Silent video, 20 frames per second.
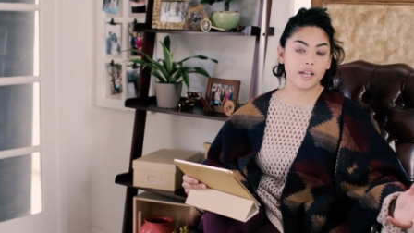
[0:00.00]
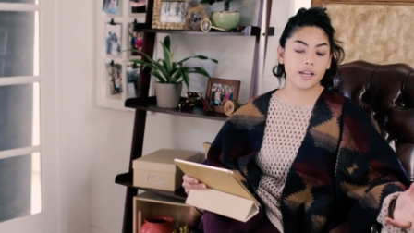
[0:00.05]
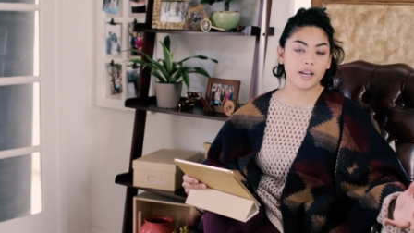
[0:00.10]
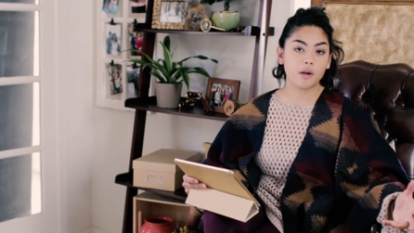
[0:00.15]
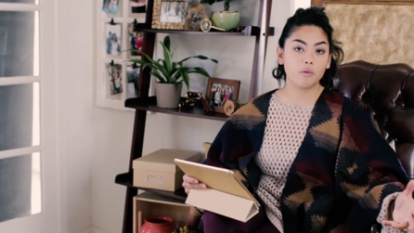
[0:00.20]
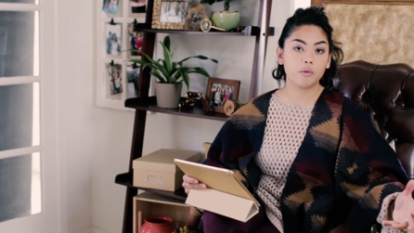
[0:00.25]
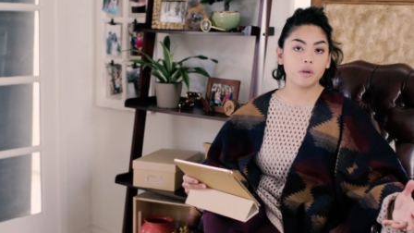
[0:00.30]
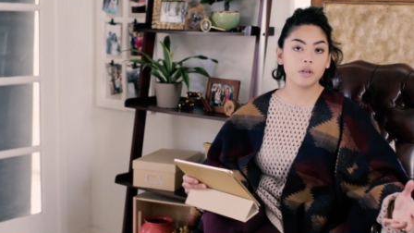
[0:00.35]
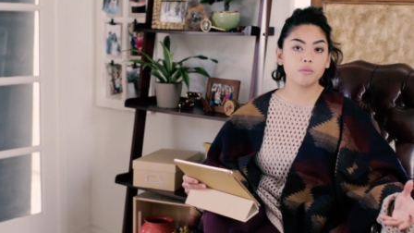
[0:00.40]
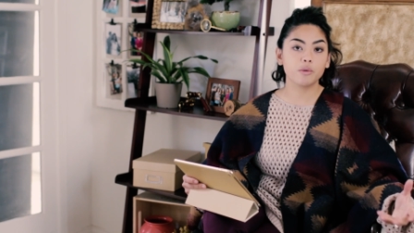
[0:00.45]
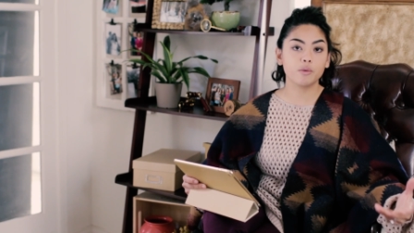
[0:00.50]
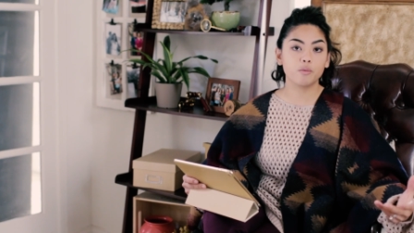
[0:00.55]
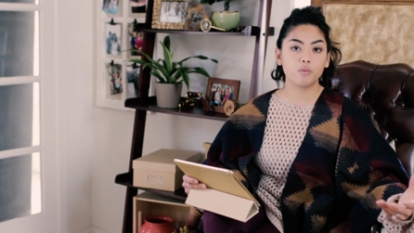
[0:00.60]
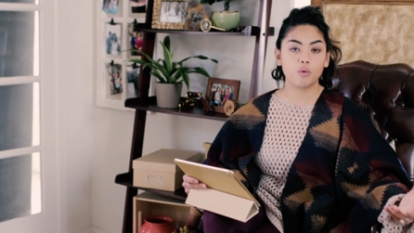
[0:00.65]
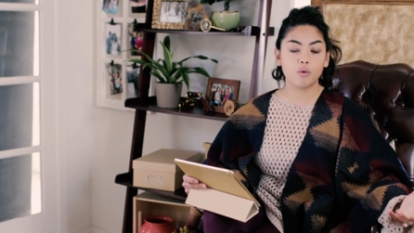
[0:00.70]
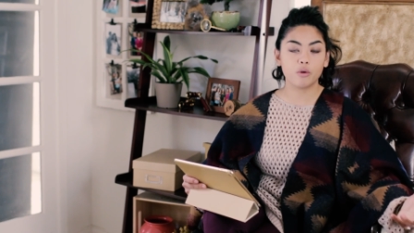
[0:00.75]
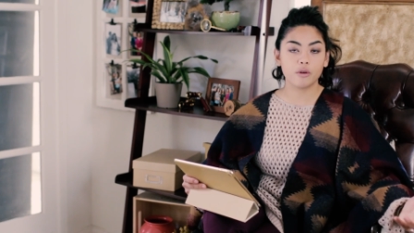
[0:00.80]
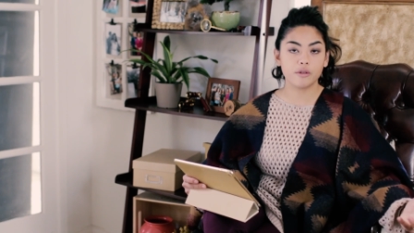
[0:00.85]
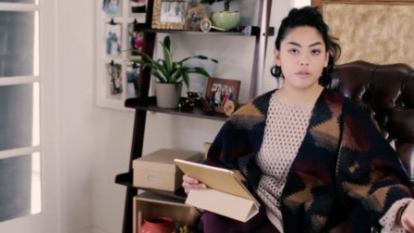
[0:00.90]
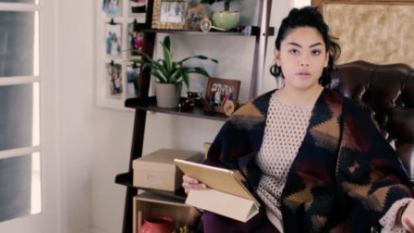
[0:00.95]
And I want to
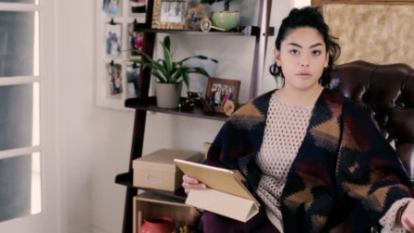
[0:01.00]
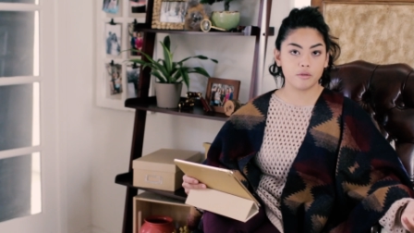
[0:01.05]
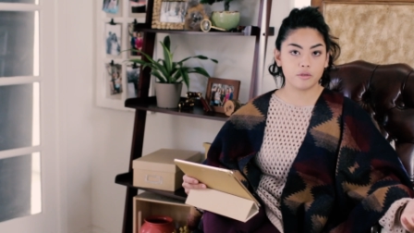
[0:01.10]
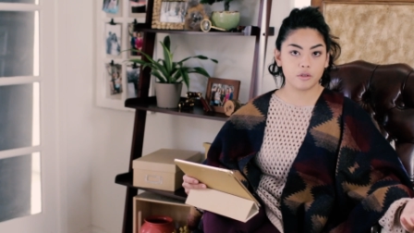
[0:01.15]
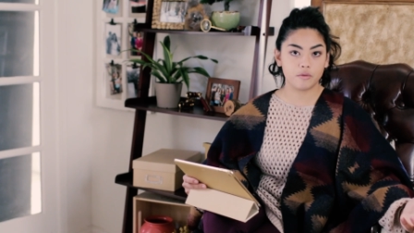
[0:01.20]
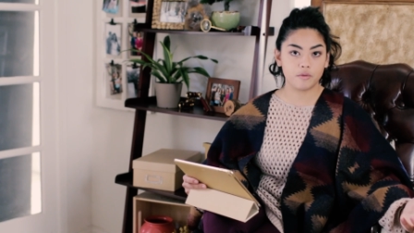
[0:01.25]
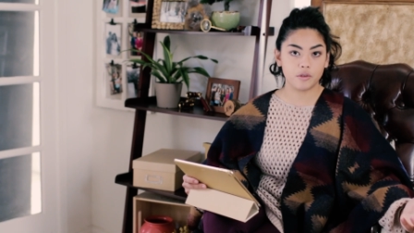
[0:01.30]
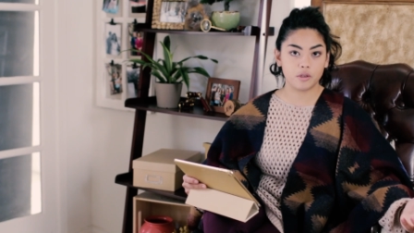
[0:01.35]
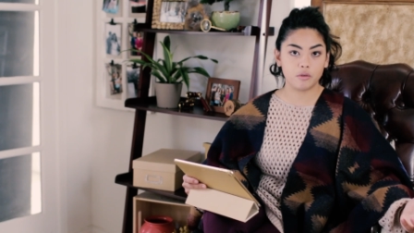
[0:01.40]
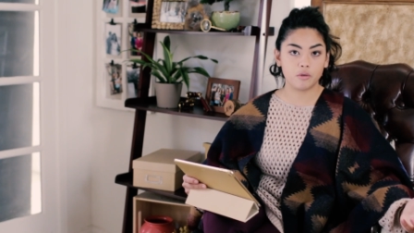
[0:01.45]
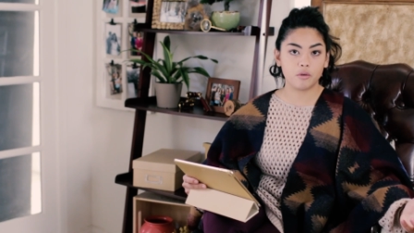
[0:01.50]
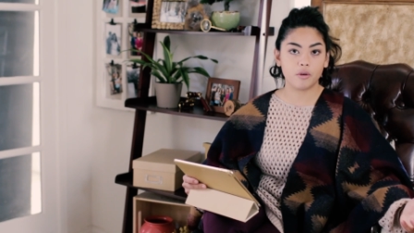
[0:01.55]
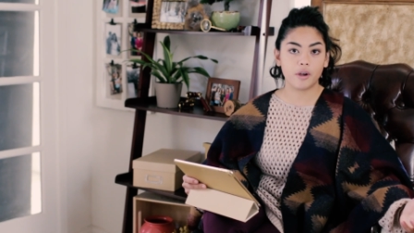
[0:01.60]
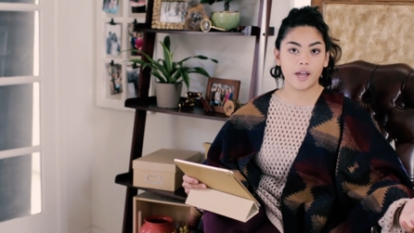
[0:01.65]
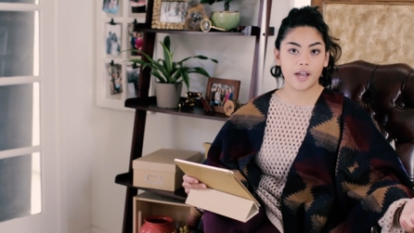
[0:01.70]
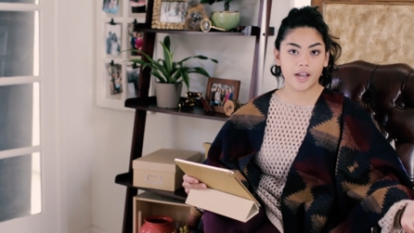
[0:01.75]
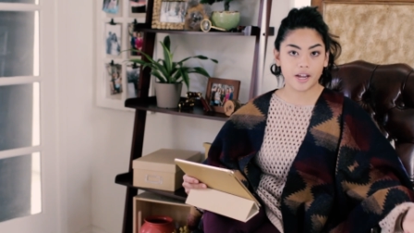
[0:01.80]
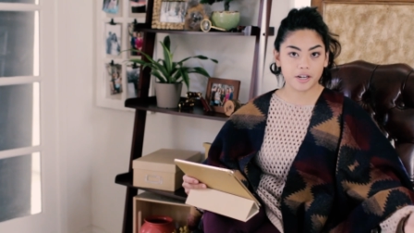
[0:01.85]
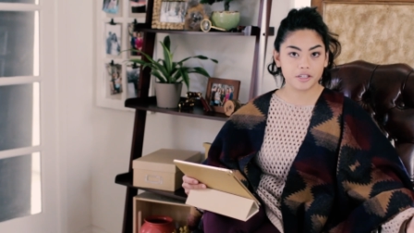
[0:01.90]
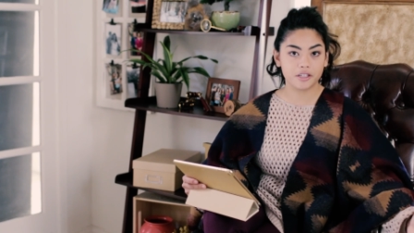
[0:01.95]
reward those of you who
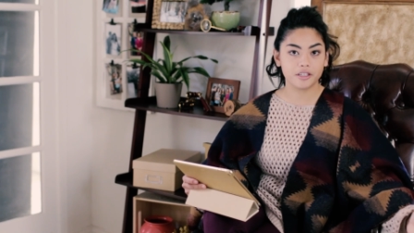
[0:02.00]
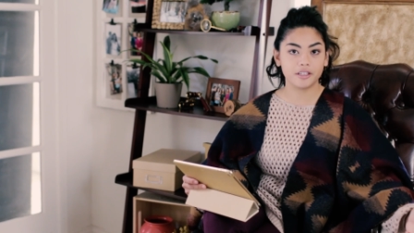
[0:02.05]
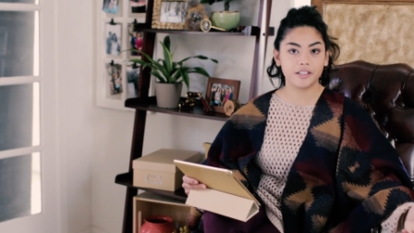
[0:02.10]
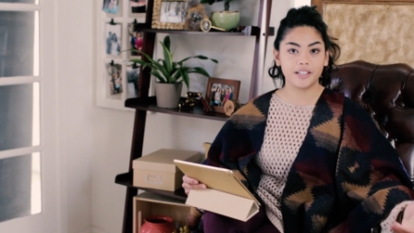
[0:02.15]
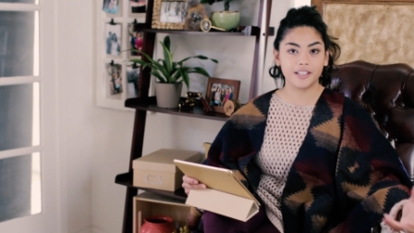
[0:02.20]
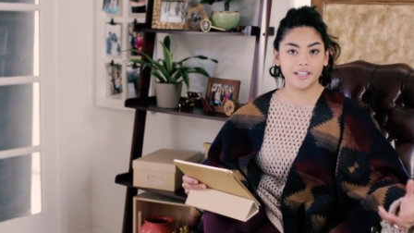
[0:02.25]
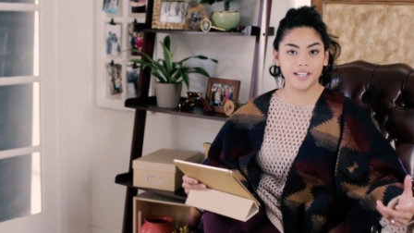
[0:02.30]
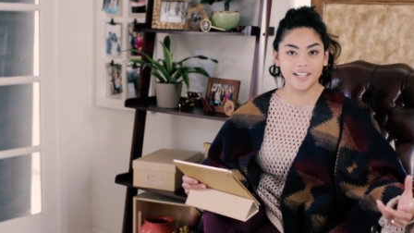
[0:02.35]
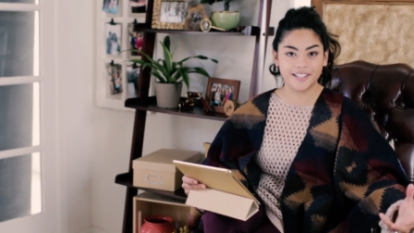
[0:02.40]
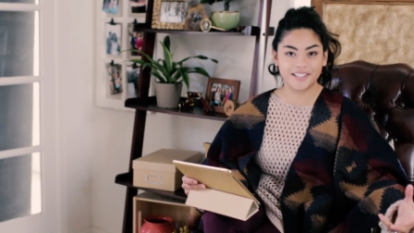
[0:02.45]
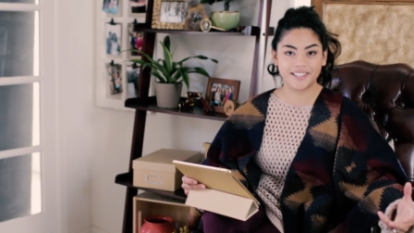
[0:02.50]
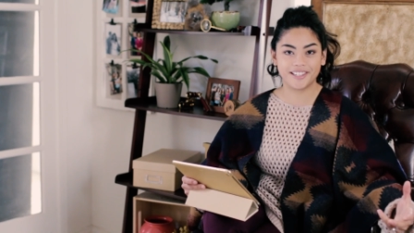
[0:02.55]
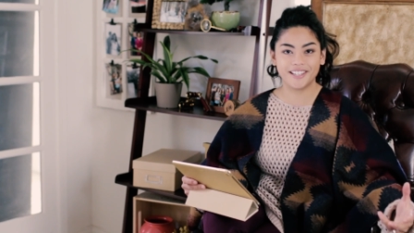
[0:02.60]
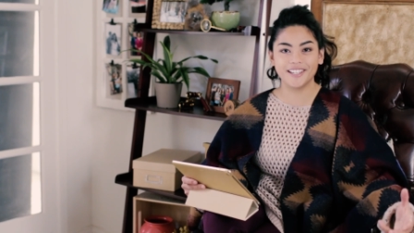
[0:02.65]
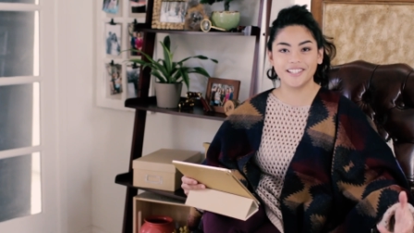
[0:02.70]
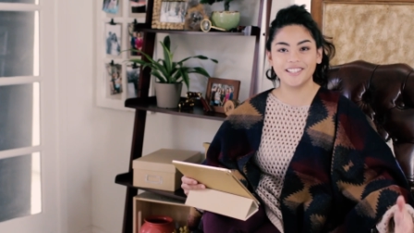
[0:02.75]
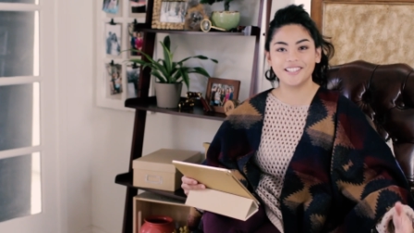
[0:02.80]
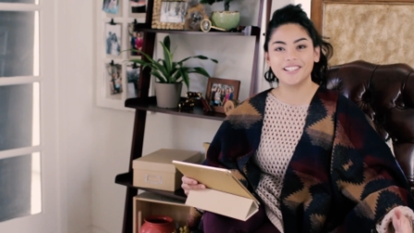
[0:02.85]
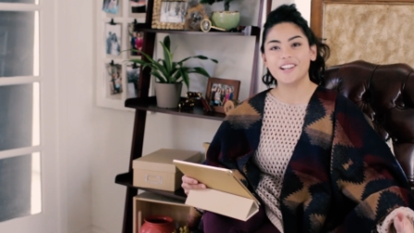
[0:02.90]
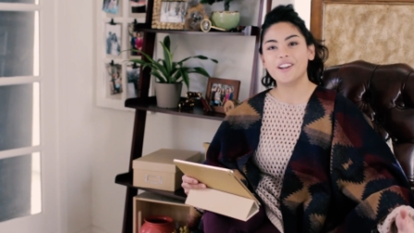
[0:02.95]
actually
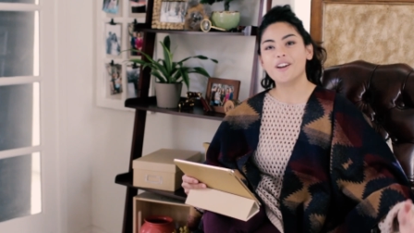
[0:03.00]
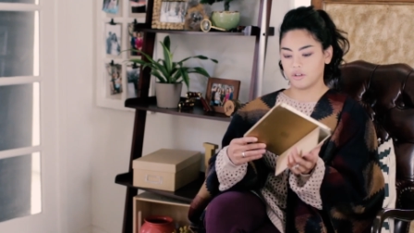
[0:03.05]
listened.